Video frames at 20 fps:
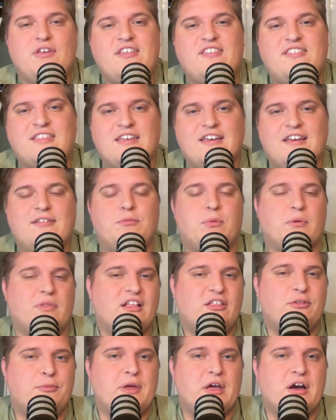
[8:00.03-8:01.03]
these things, but
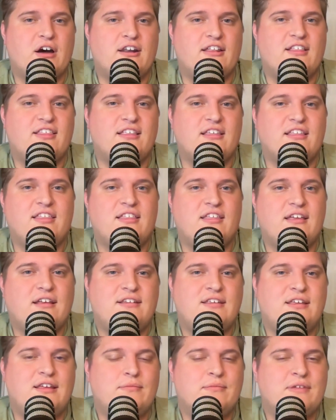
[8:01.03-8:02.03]
let's be honest, this is a
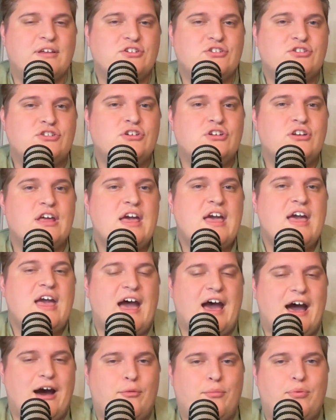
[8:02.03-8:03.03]
team that should
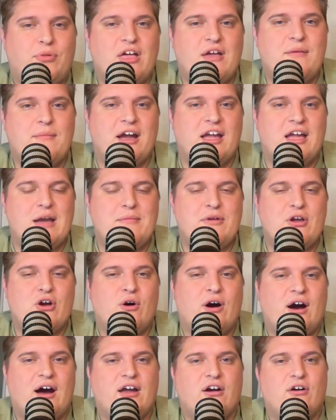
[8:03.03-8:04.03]
outplay Miami,
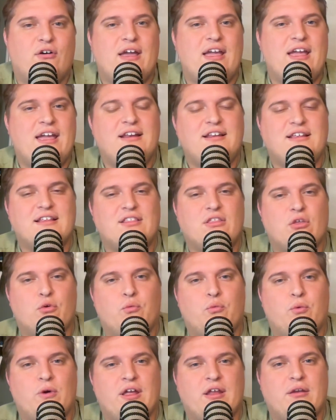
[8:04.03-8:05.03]
Ohio, and get the
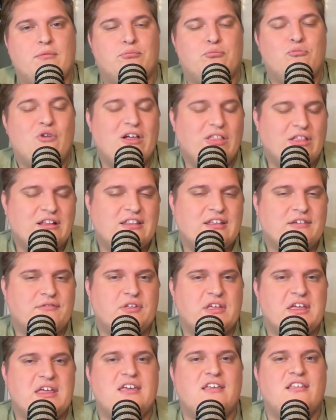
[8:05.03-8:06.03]
win
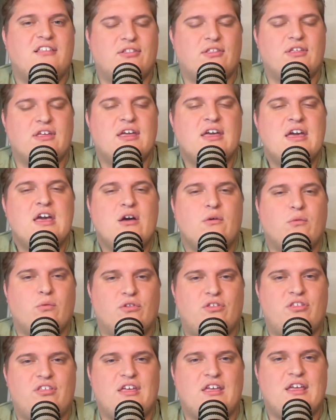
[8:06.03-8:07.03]
relatively easily.
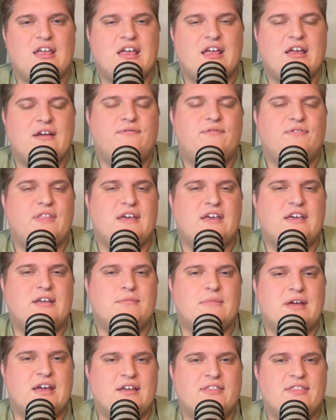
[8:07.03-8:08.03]
We'll see if they
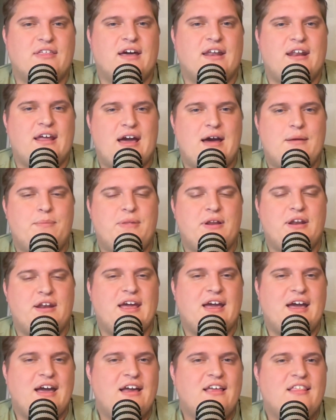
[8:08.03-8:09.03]
can make that happen,
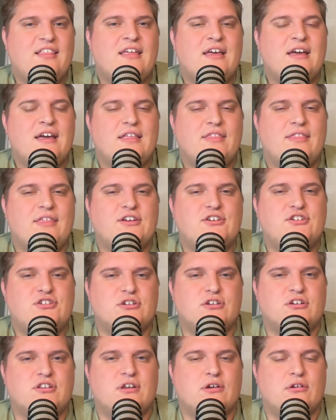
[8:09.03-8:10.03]
as they
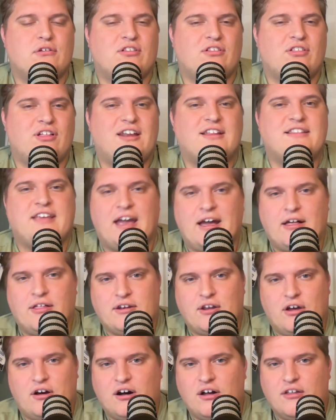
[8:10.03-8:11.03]
should. There's a lot of
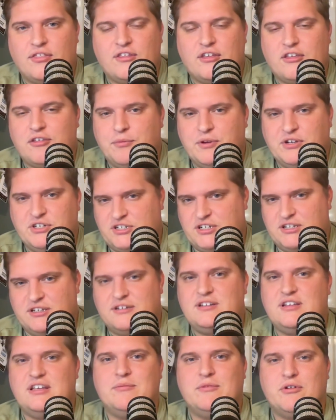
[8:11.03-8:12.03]
talent on this Michigan
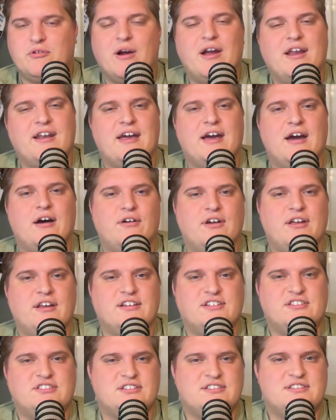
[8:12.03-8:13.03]
team, and right now it
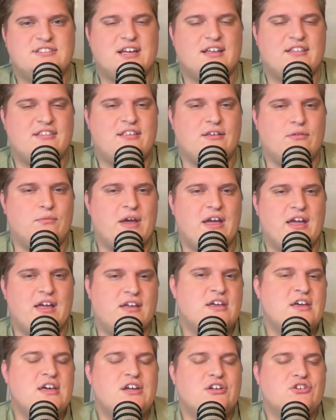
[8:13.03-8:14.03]
is just Dusty
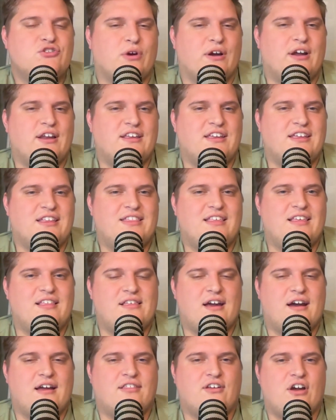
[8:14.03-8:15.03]
May trying to get these
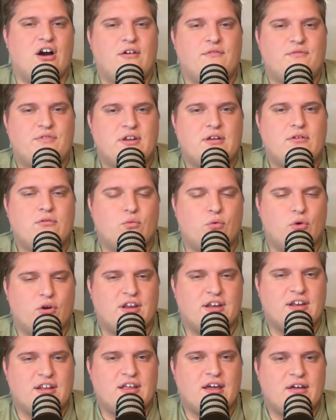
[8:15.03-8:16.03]
guys confident,
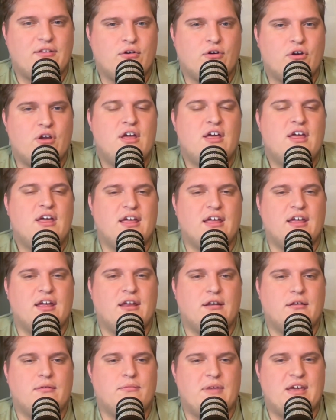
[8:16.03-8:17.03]
working together,
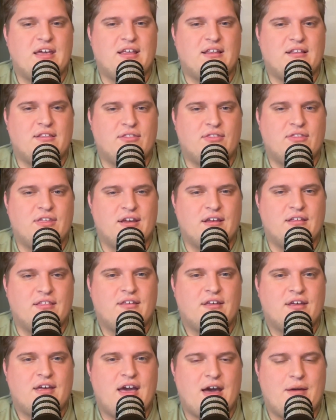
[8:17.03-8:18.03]
and making
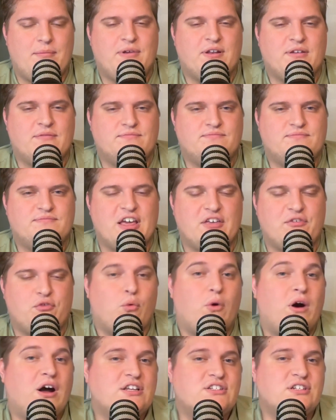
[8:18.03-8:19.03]
things happen. Thanks for
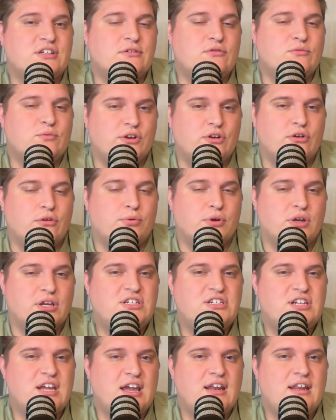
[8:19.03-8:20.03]
watching. We do
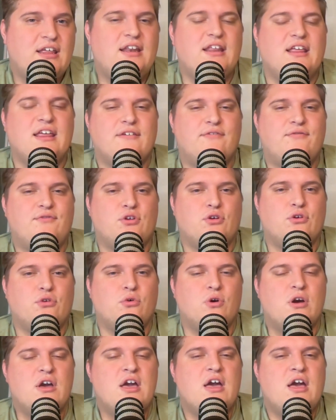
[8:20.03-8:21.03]
appreciate it. If
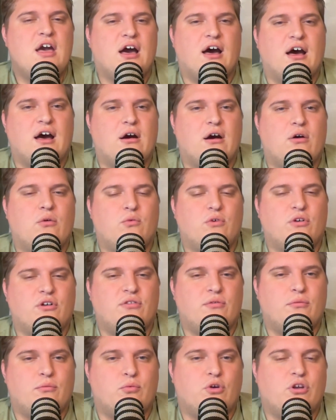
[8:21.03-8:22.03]
you
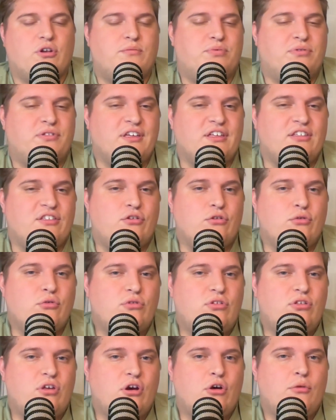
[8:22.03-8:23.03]
would please do
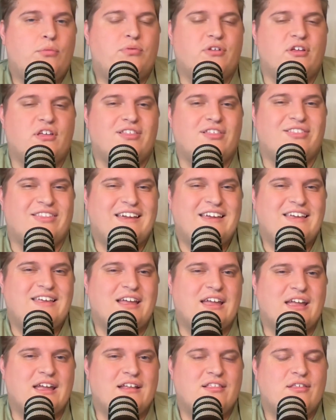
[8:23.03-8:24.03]
so, please like
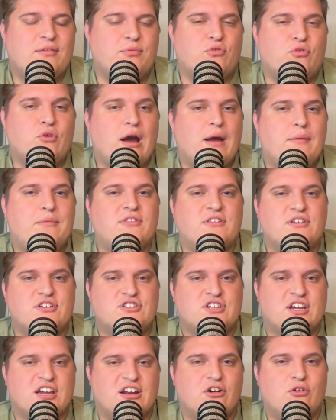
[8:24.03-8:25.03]
and subscribe to this
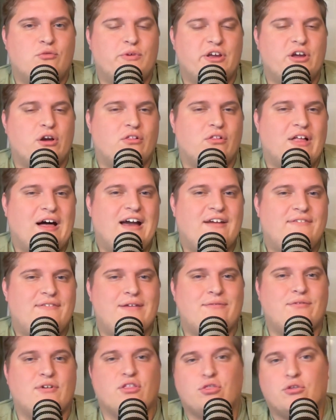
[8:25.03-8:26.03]
channel. We go live
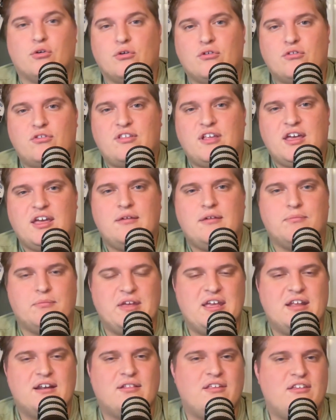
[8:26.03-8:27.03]
every Thursday,
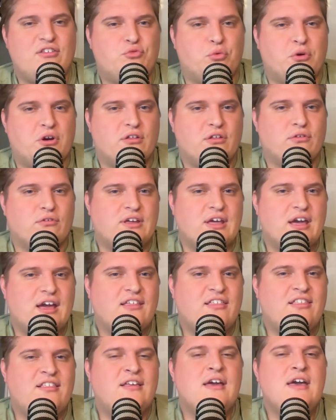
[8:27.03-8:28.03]
me and at least one other
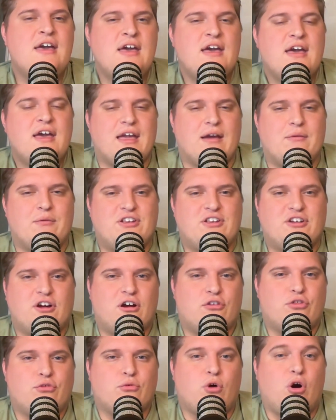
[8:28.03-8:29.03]
guest, and we
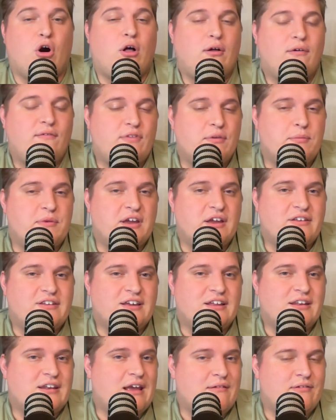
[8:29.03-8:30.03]
talk through all of the Big
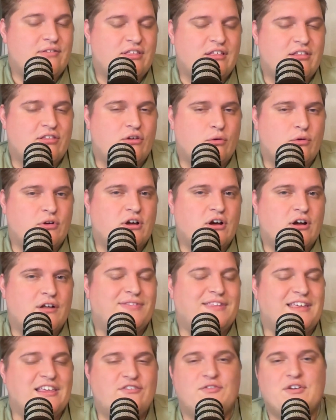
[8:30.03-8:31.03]
Ten, everything that's going
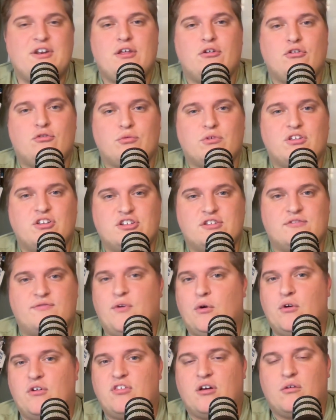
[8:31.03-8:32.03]
on. These videos really just
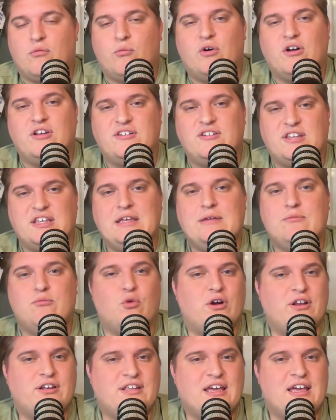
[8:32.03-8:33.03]
focus on one team,
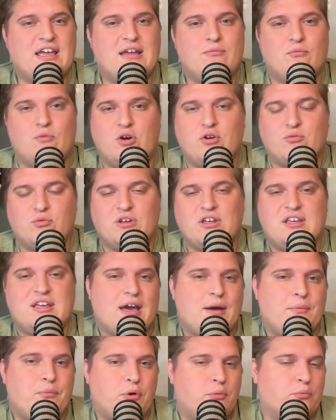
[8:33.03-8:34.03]
one game, one
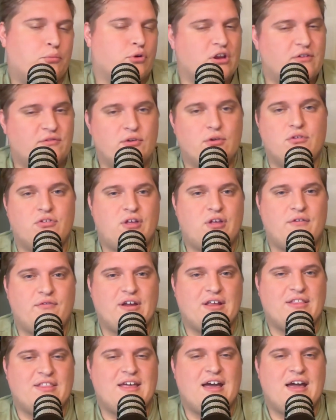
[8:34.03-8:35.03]
recap, one preview, stuff
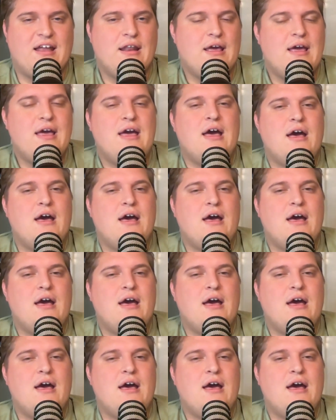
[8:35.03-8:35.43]
like that.